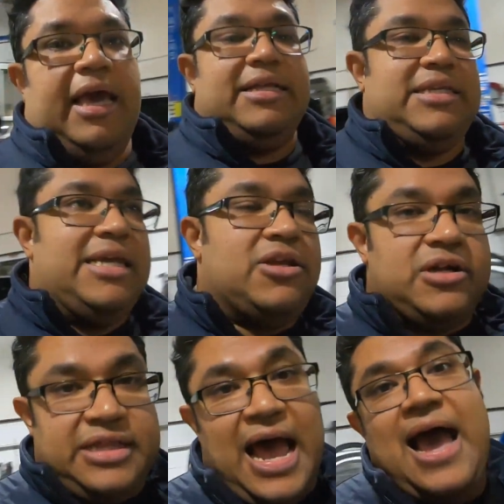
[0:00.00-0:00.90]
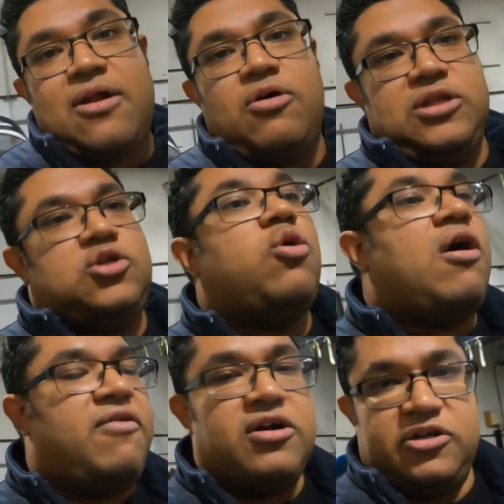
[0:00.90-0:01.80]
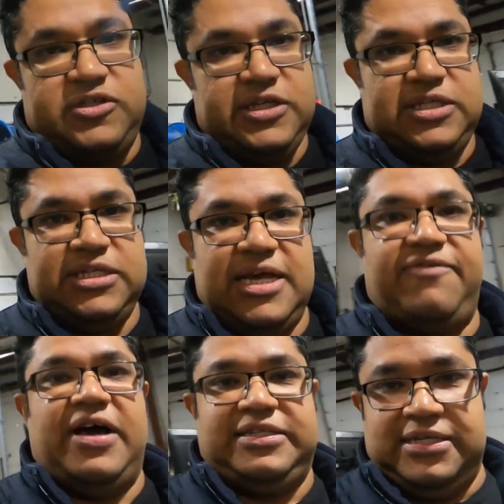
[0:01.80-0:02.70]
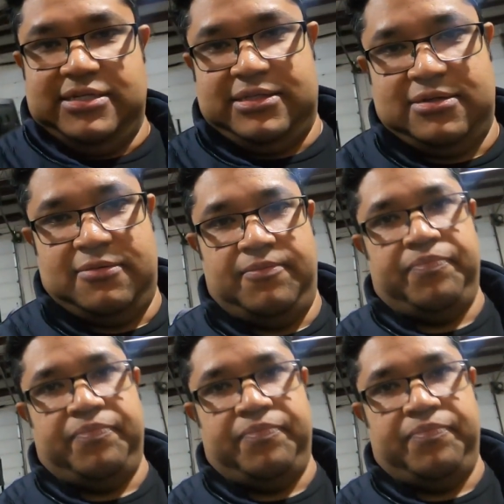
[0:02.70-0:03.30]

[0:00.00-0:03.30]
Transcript: It's either that or the 1200 cc's FICs.